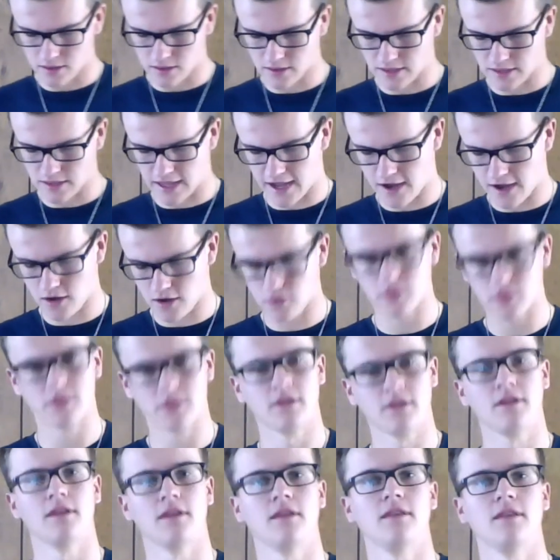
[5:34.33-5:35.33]

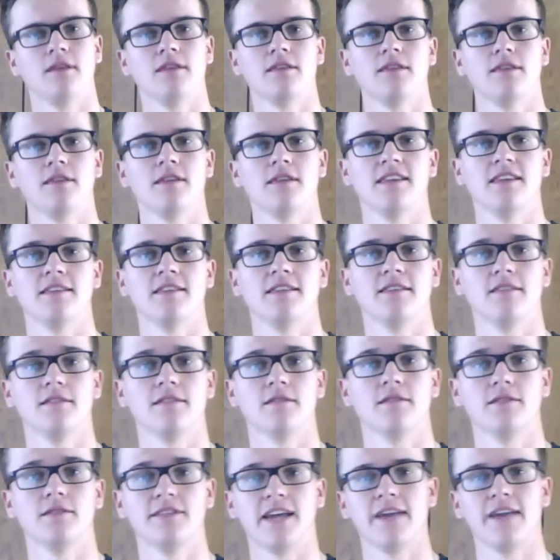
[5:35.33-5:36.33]
now
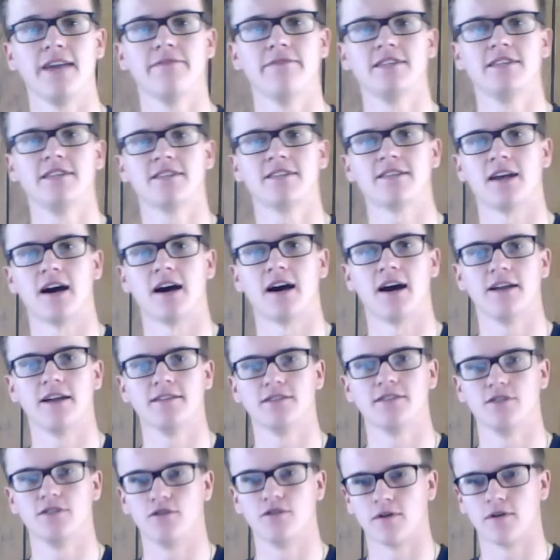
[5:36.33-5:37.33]
David
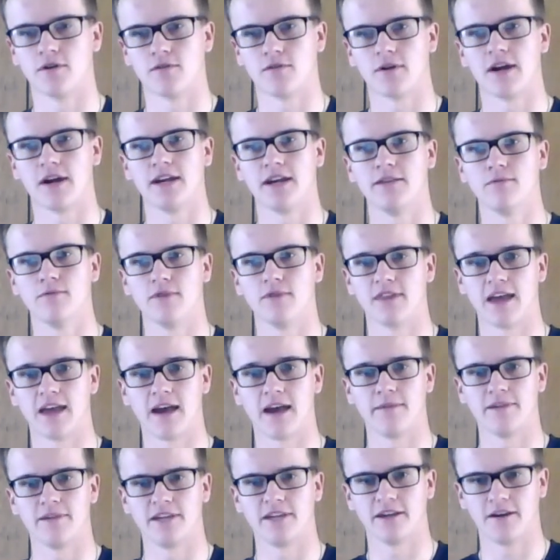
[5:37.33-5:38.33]
decides you are right with
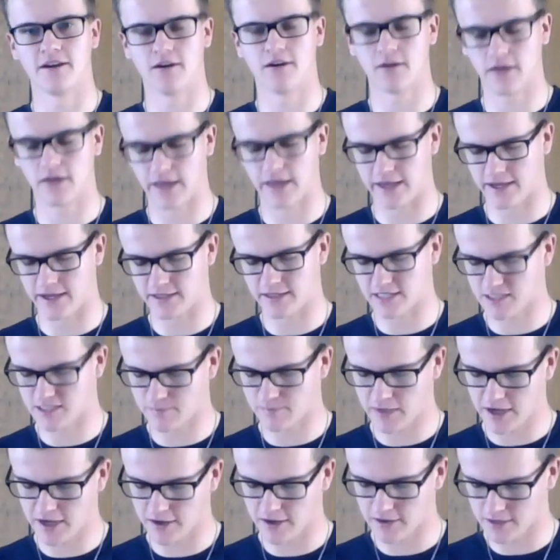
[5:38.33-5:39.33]
Abigail and
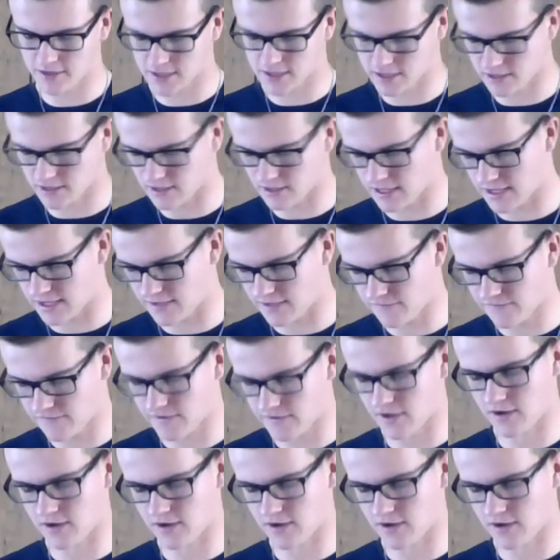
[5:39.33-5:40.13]
spares the life